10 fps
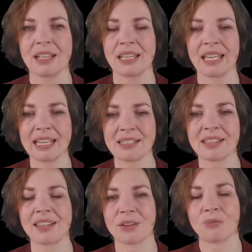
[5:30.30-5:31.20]

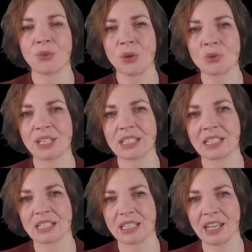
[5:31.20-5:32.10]
is that
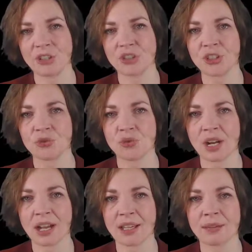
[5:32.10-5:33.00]
photoexcitation
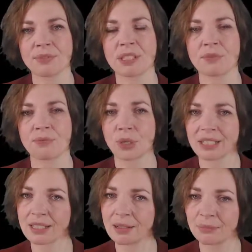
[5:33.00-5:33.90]
drives, for
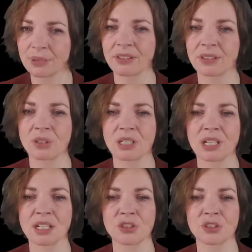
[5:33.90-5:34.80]
example, the
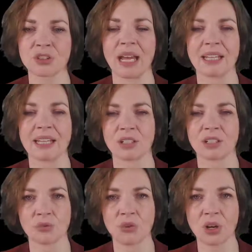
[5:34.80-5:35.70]
conduction band
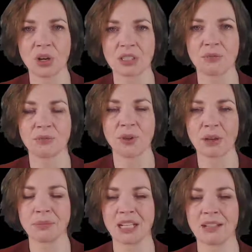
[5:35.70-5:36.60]
across the
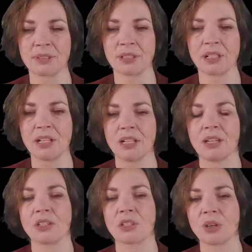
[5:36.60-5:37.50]
Fermi level,
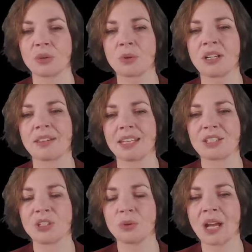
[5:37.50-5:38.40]
so
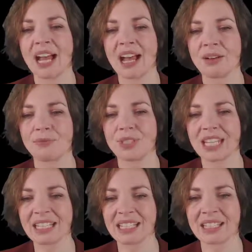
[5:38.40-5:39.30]
that you have
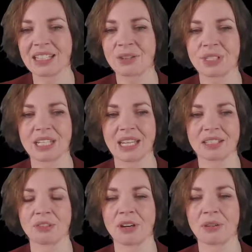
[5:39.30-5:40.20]
density of
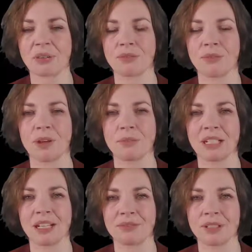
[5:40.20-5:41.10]
states around the Fermi
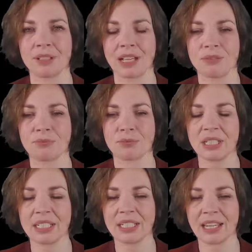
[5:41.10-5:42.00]
level and
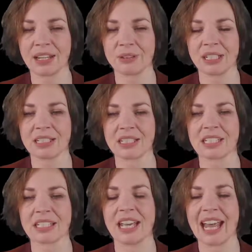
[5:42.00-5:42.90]
free carriers
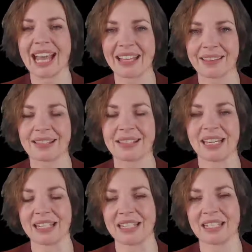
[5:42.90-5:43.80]
at the
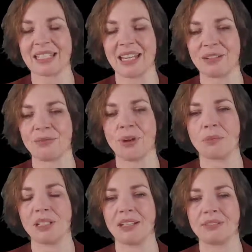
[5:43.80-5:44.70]
steady state
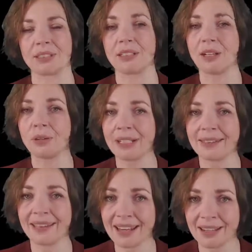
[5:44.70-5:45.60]
Fermi level. Only
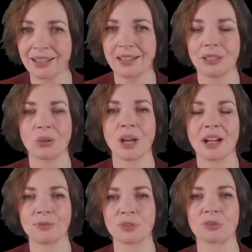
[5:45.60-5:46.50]
then you
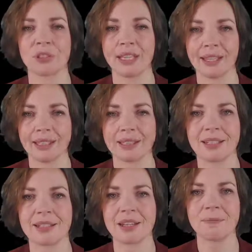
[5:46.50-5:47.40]
have
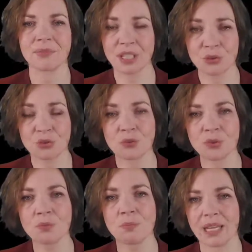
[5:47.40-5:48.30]
created a
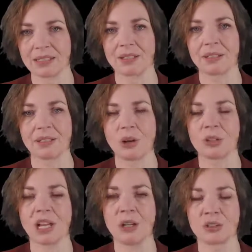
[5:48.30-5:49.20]
true metal
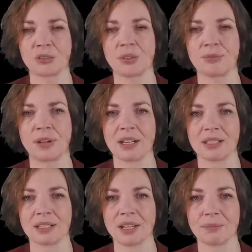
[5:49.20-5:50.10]
on
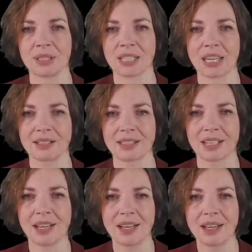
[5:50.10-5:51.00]
ultrafast timescales.
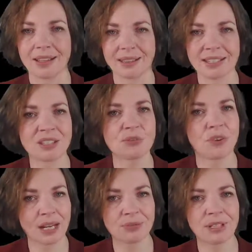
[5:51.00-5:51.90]
And this is
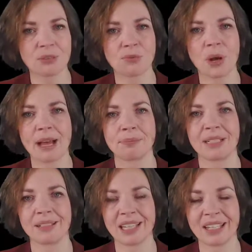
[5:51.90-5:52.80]
relevant for
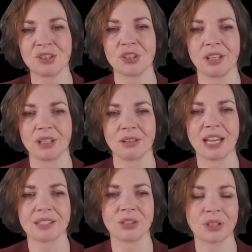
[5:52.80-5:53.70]
application,
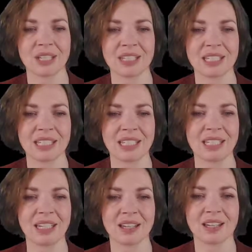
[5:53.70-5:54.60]
as you can see
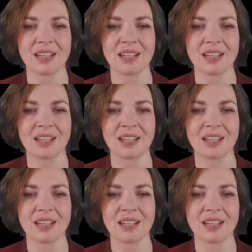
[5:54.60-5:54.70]
here.